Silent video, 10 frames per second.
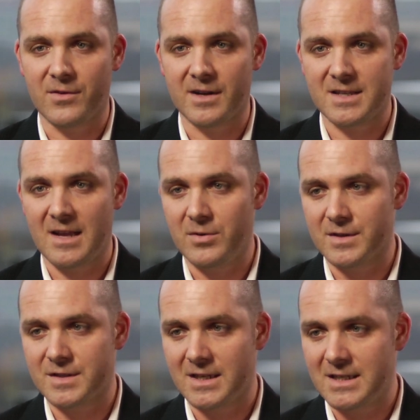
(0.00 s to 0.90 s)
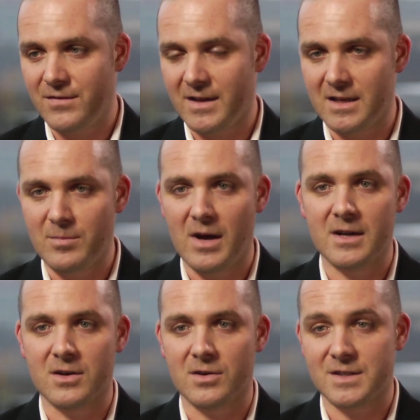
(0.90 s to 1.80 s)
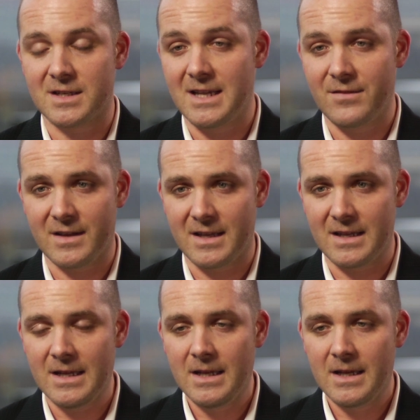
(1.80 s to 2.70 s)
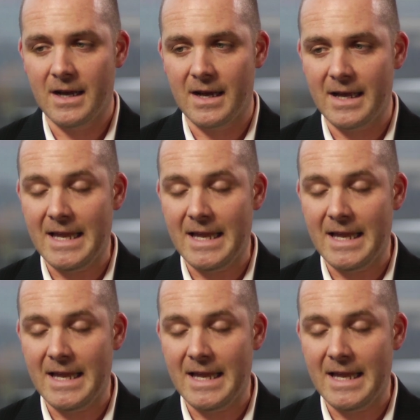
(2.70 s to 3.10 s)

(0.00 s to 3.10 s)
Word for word: for example, a significant bug or a significant uh,